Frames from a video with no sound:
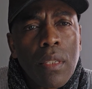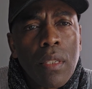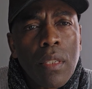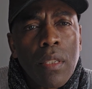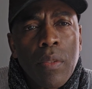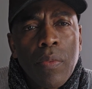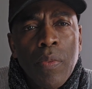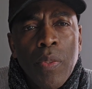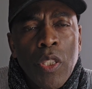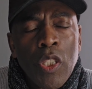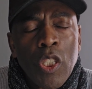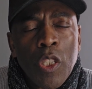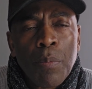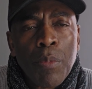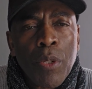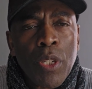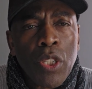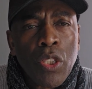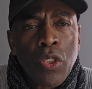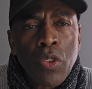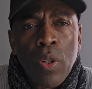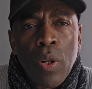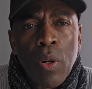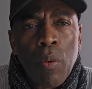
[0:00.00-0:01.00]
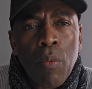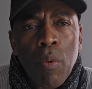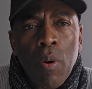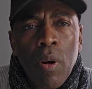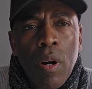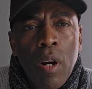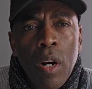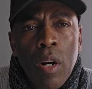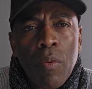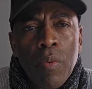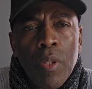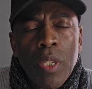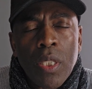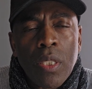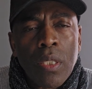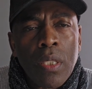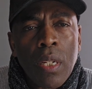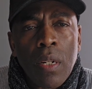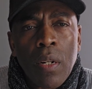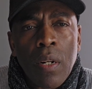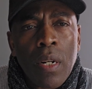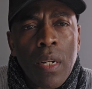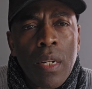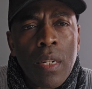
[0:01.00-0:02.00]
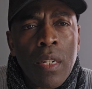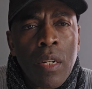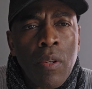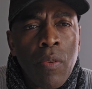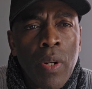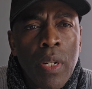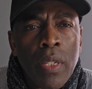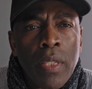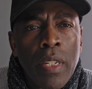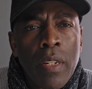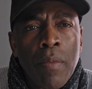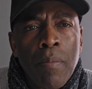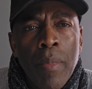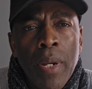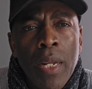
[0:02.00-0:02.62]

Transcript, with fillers: In a spiritual walk, we still are ignorant in